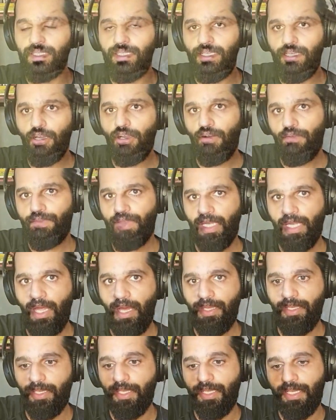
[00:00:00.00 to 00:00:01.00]
ear of the
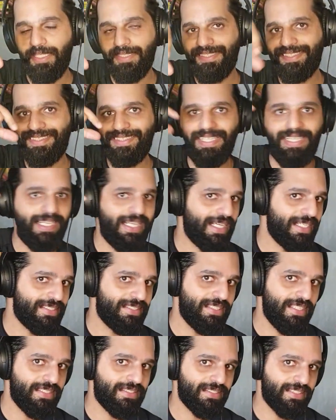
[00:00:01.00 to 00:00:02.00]
lion still
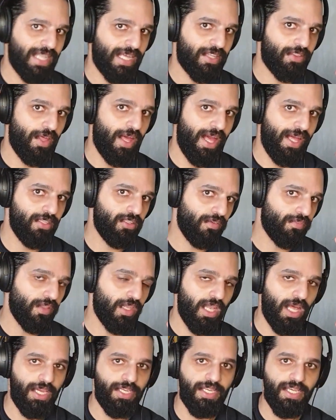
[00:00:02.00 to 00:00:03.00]
exists, like the head of the
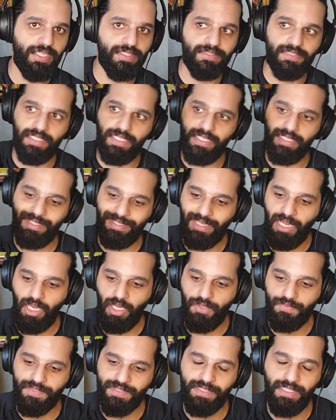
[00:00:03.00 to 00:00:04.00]
lion, his ear
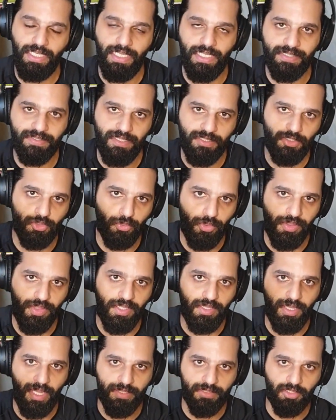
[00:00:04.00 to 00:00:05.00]
kind of still exists
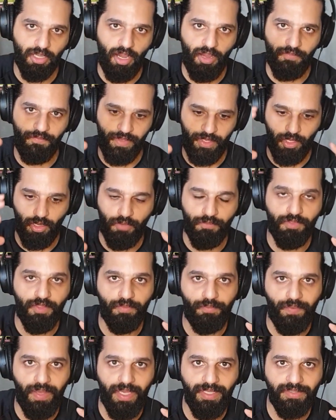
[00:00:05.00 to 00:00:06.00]
within that carving of the
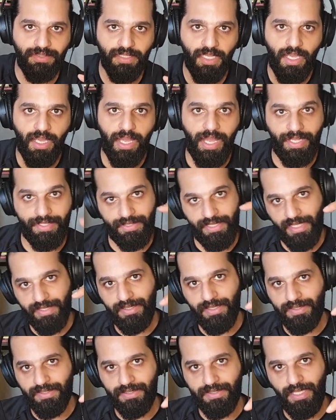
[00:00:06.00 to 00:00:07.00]
face, and yet
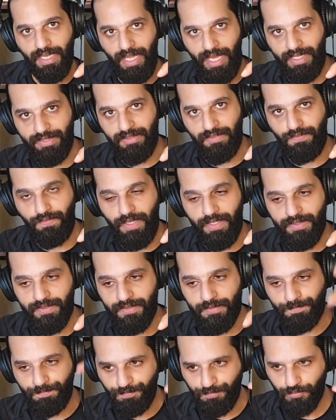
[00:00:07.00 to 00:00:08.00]
it still has a
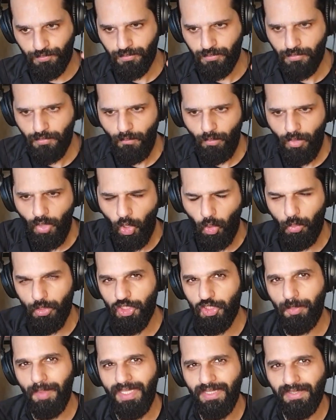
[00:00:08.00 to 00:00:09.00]
face.
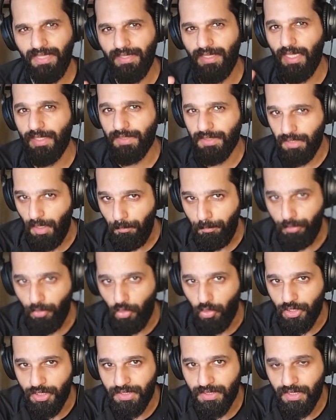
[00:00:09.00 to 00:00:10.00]
Which means that at some
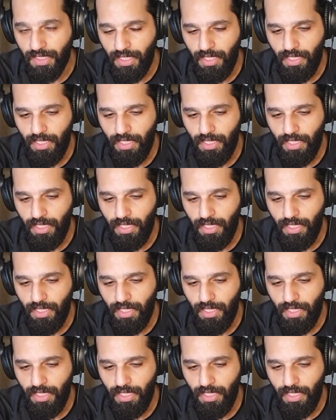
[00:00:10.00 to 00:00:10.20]
point,